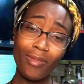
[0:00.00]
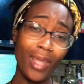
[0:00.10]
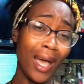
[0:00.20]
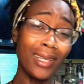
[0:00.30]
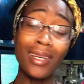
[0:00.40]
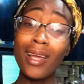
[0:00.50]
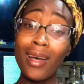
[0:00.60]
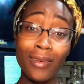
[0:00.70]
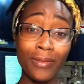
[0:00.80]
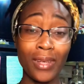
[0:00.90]
I
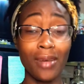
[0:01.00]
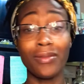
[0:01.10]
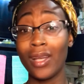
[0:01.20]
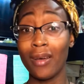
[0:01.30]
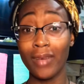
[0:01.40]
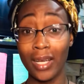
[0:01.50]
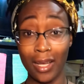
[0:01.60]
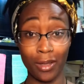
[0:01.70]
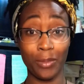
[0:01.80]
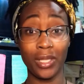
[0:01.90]
love, love, love
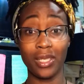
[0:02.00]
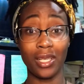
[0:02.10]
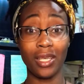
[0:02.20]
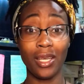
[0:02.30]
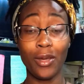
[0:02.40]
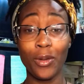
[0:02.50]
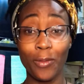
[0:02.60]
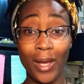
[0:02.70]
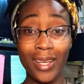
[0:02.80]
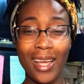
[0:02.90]
accountability,
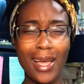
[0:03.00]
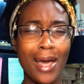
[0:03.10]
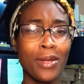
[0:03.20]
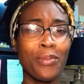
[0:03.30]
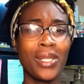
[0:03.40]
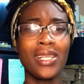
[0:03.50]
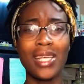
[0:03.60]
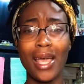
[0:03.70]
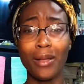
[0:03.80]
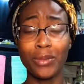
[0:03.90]
right? Accountability
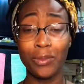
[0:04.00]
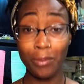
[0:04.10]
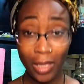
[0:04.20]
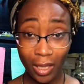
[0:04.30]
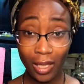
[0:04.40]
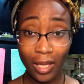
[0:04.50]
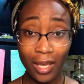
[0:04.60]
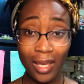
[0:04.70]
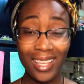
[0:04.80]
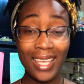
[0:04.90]
helps me
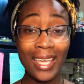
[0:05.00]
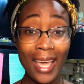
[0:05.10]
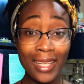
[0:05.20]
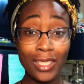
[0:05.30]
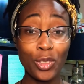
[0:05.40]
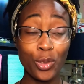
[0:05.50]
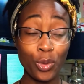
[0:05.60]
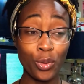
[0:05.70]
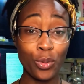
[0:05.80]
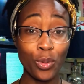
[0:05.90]
get
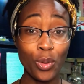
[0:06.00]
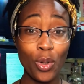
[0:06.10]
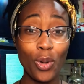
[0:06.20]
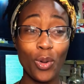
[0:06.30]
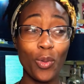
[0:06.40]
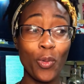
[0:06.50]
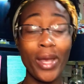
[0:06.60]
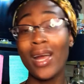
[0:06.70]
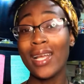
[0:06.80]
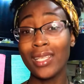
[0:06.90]
to
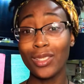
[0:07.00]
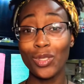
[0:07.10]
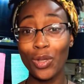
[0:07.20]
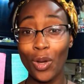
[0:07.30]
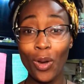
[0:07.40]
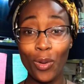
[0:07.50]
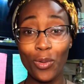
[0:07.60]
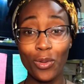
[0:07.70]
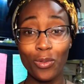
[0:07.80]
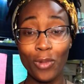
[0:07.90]
where I need to go,
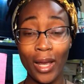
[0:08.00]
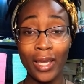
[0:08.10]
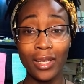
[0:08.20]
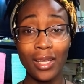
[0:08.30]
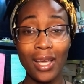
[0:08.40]
right?